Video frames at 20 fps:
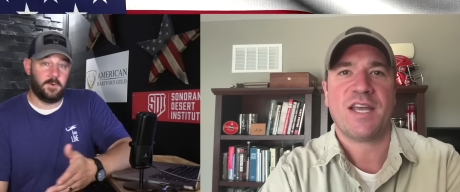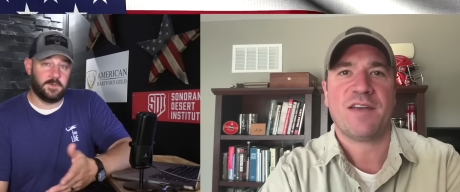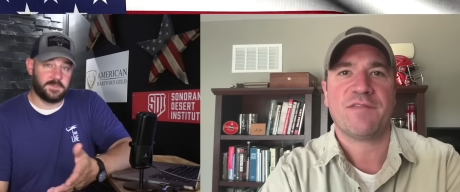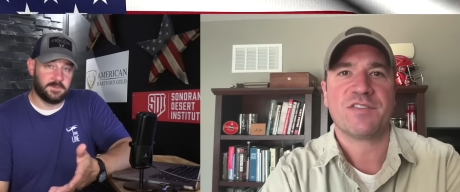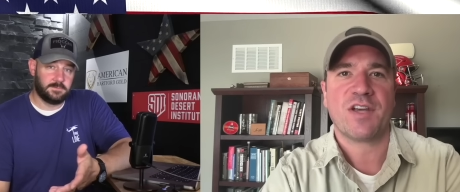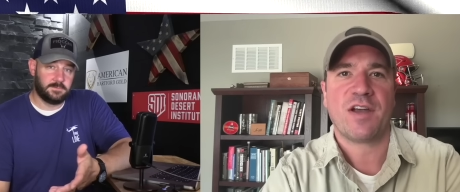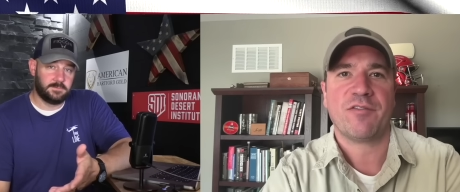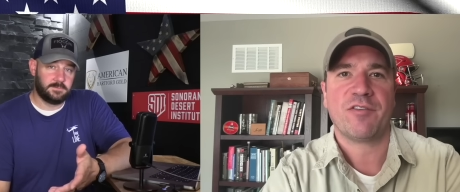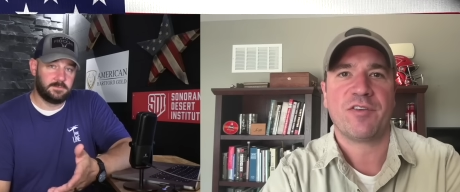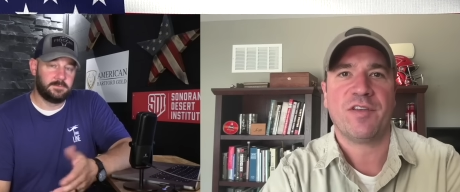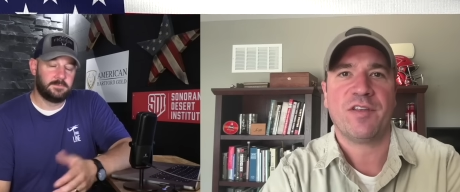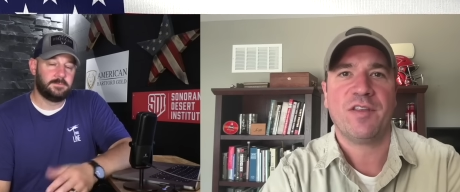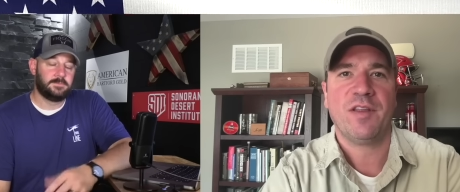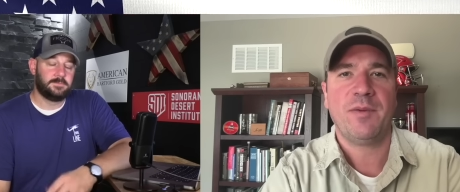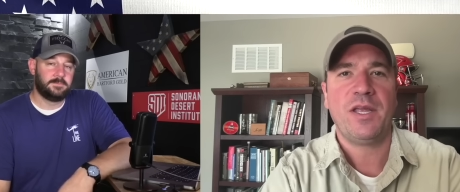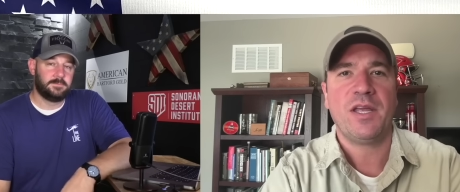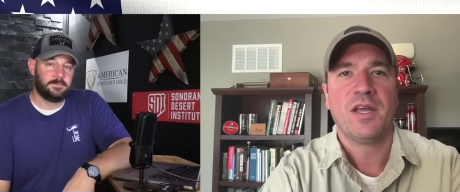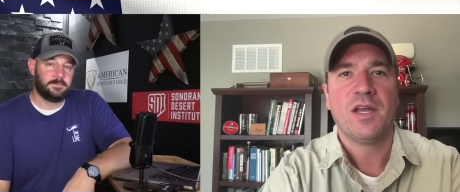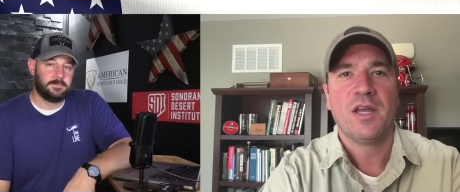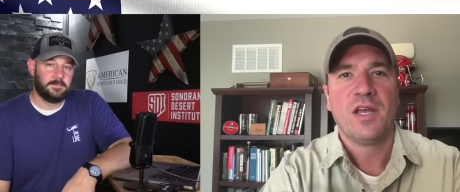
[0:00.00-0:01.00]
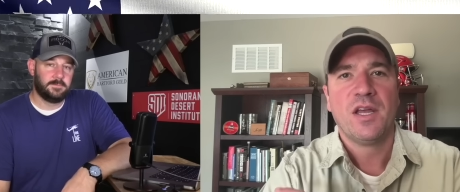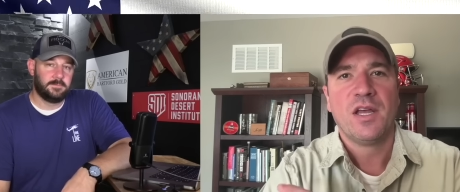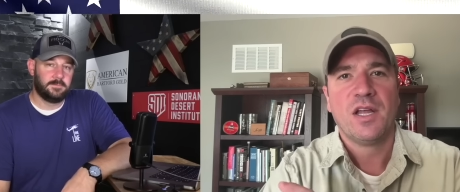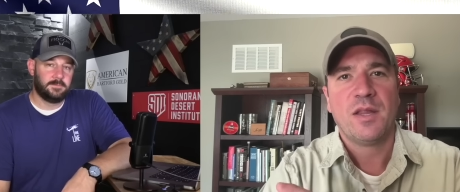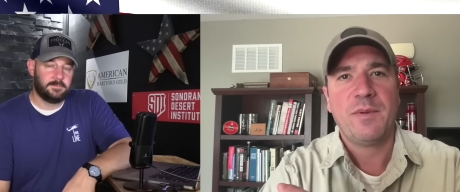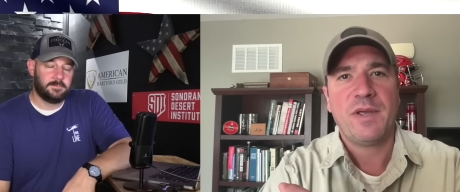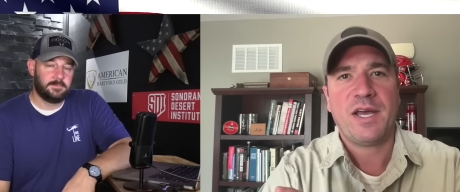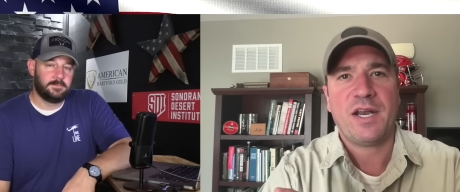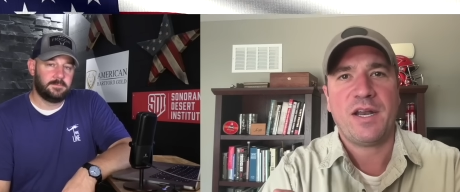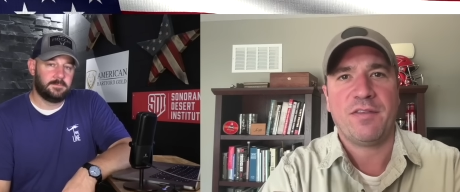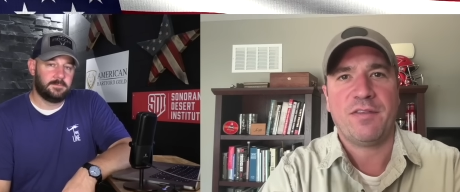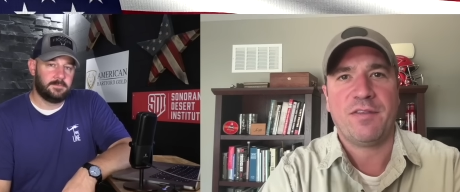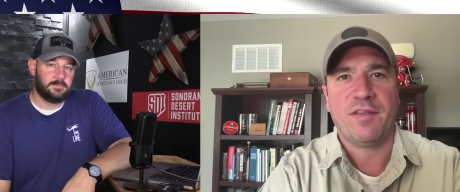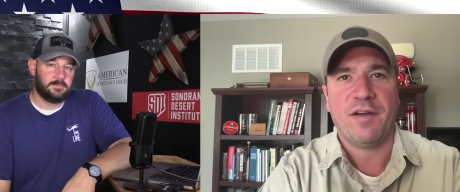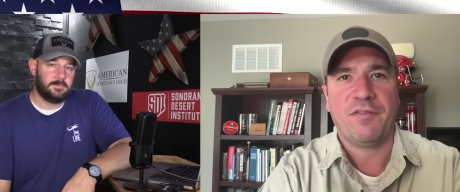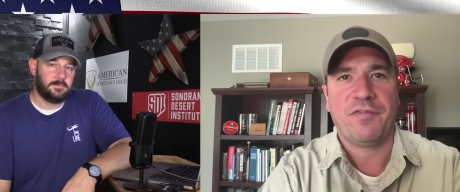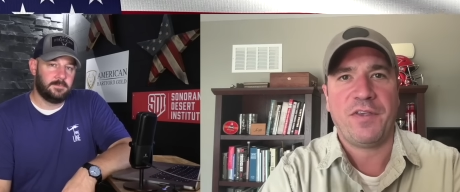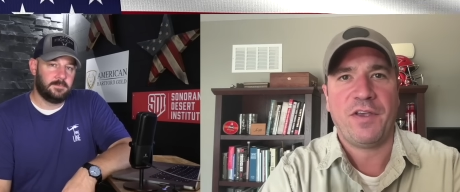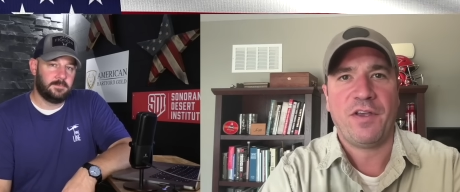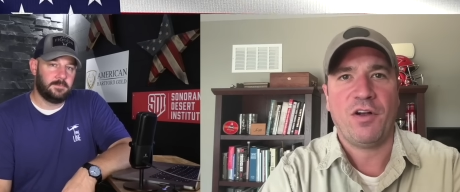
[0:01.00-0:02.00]
Speaker 1: have sovereignty. And let me, let me kind of
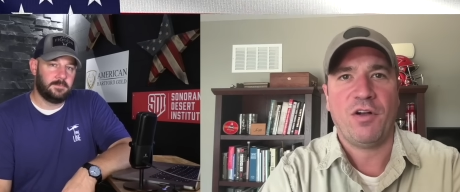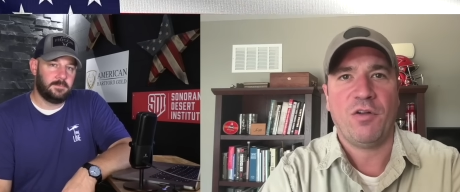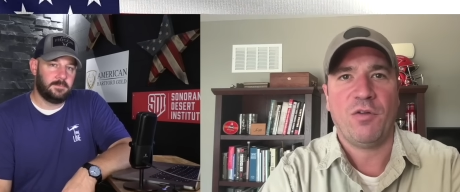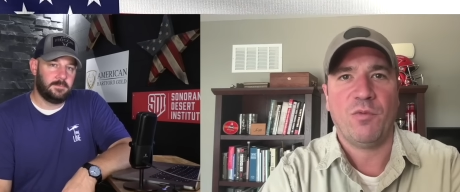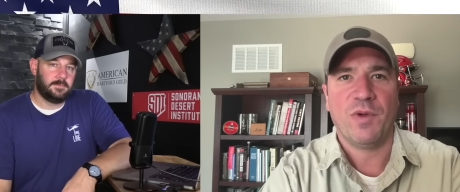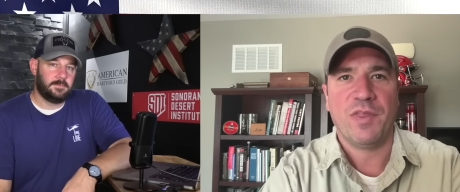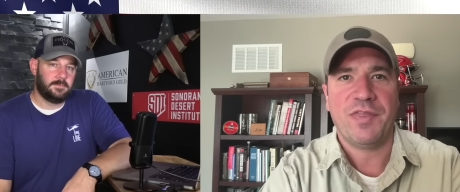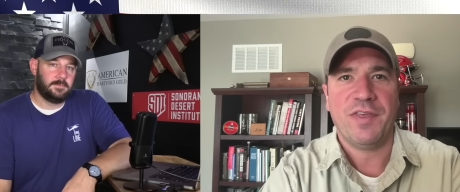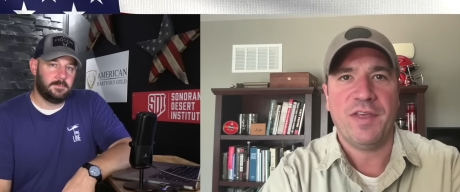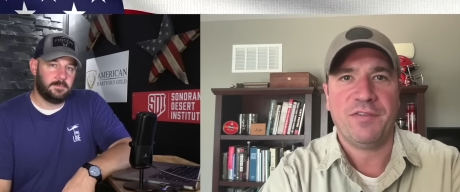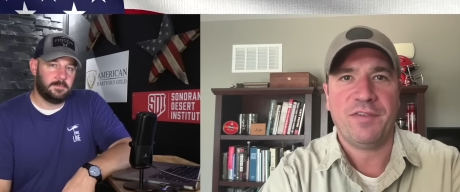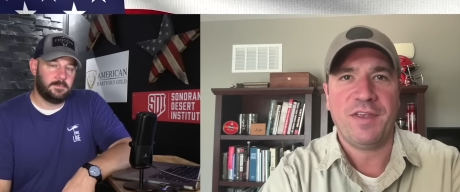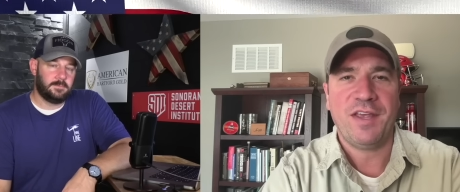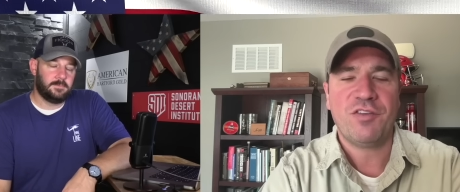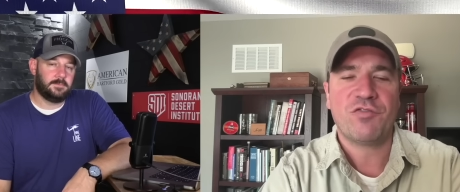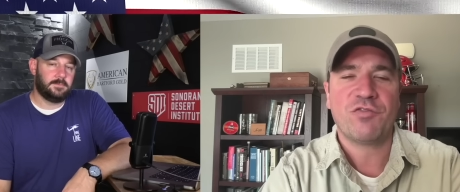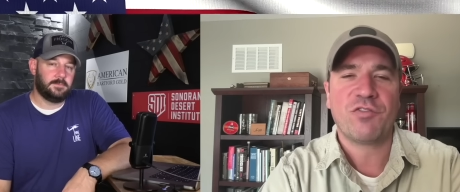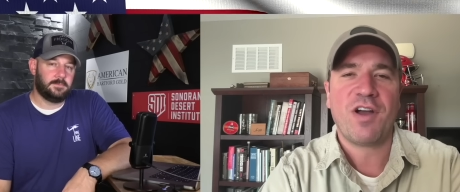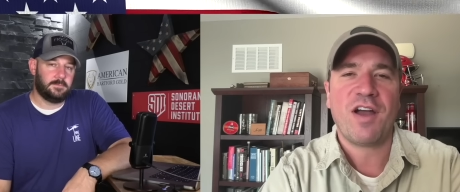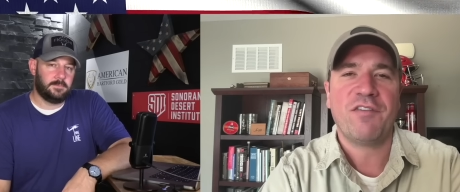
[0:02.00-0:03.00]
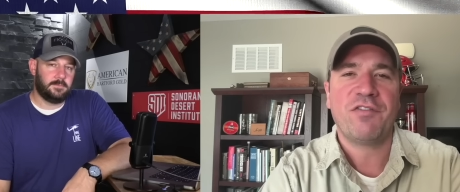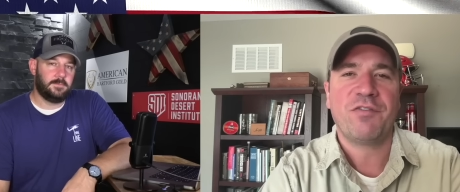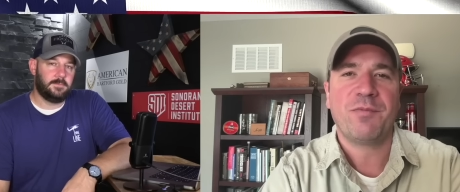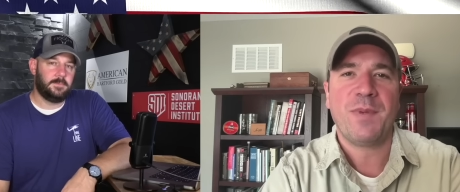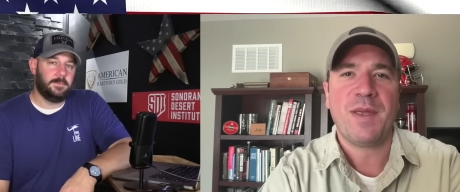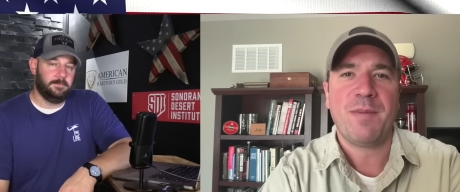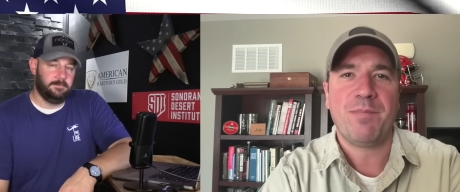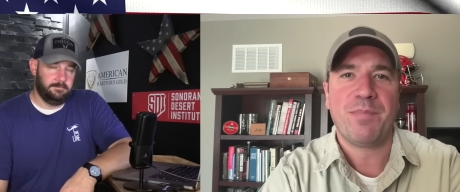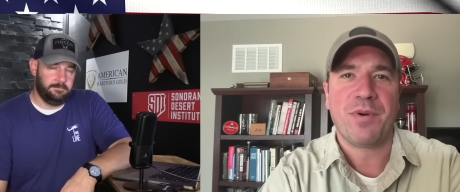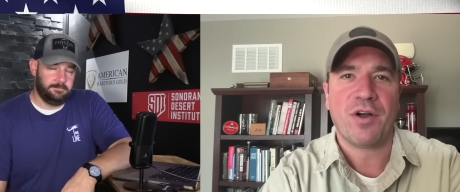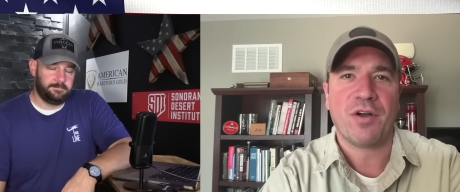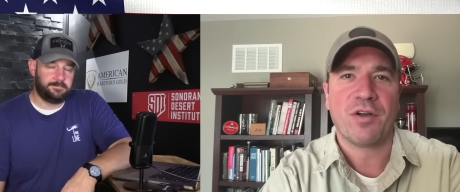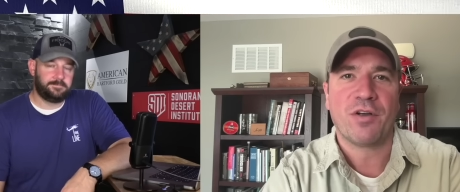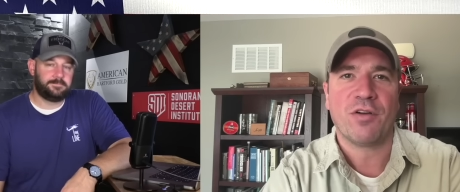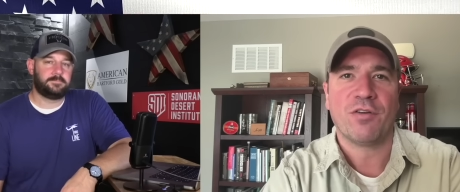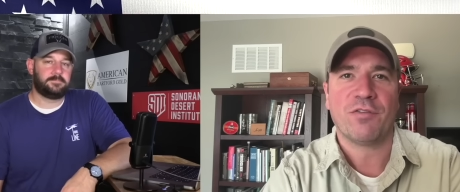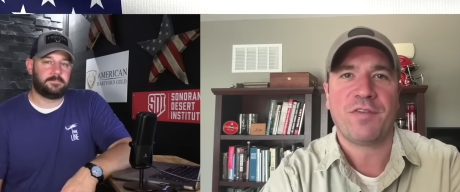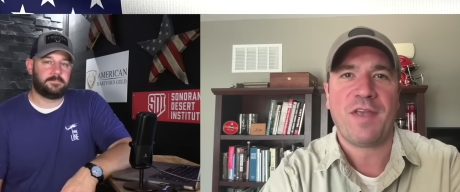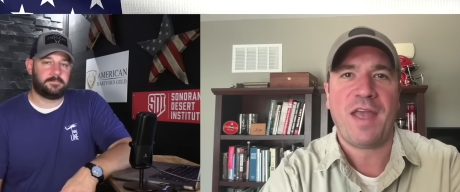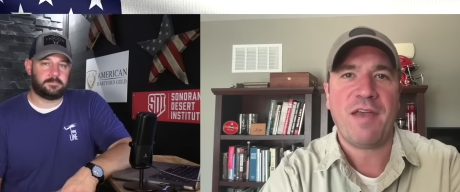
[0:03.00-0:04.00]
dovetail with this. It drives me mm-hmm. bonkers.